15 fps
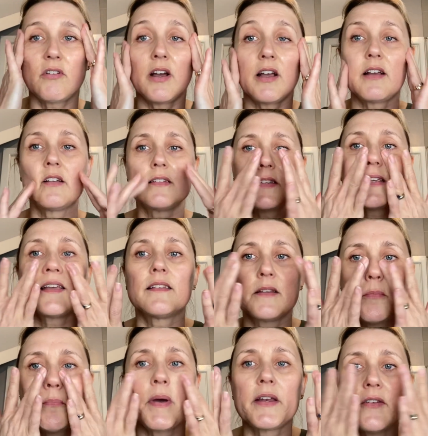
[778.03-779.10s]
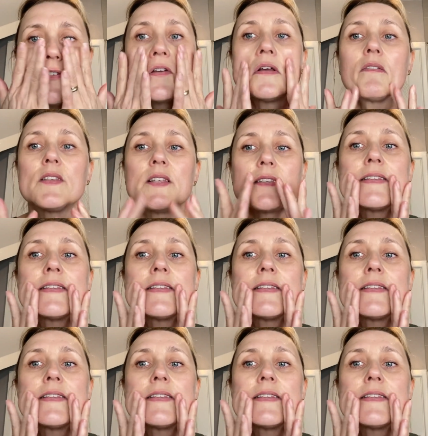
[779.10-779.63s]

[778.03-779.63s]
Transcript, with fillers: your hands are getting the benefit of the